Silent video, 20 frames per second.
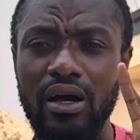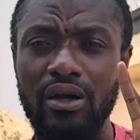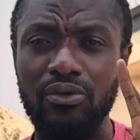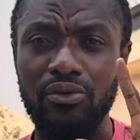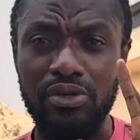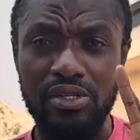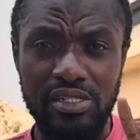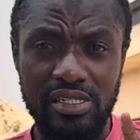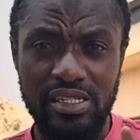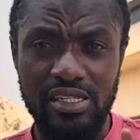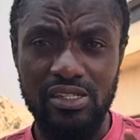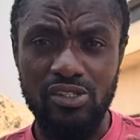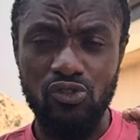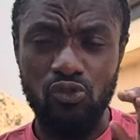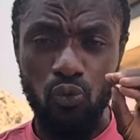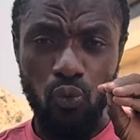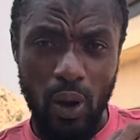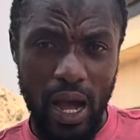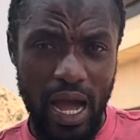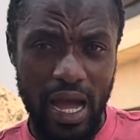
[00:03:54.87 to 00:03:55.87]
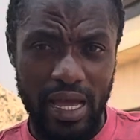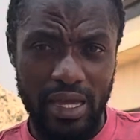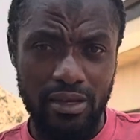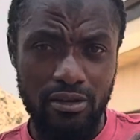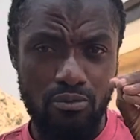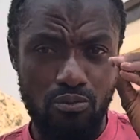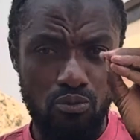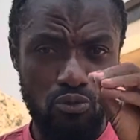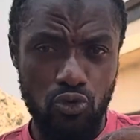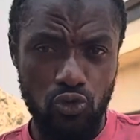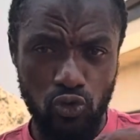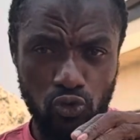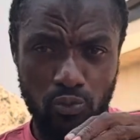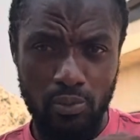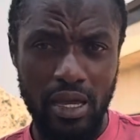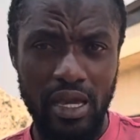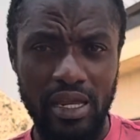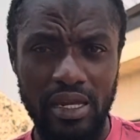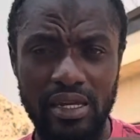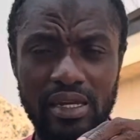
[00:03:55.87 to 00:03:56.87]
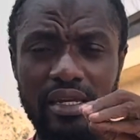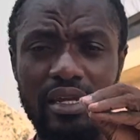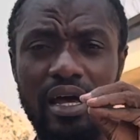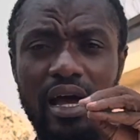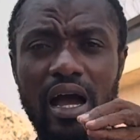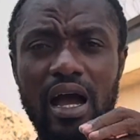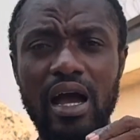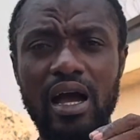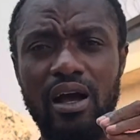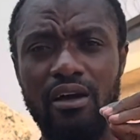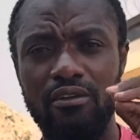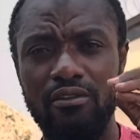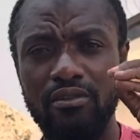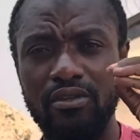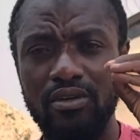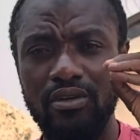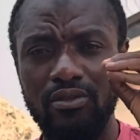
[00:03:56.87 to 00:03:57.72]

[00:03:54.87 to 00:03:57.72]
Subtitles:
reasons why most men are